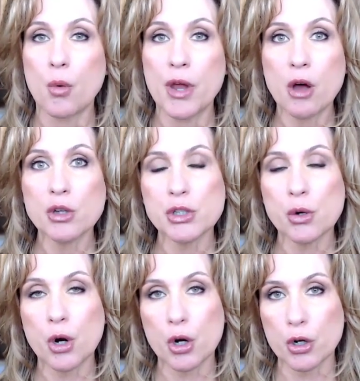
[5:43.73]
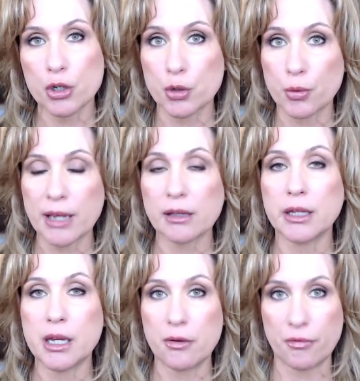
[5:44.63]
We also heard
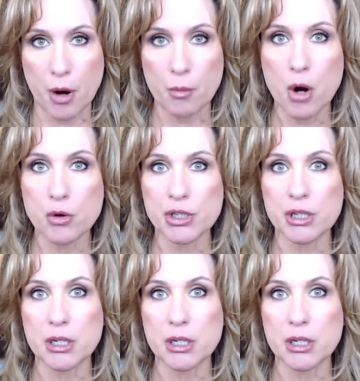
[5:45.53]
directly from Rosen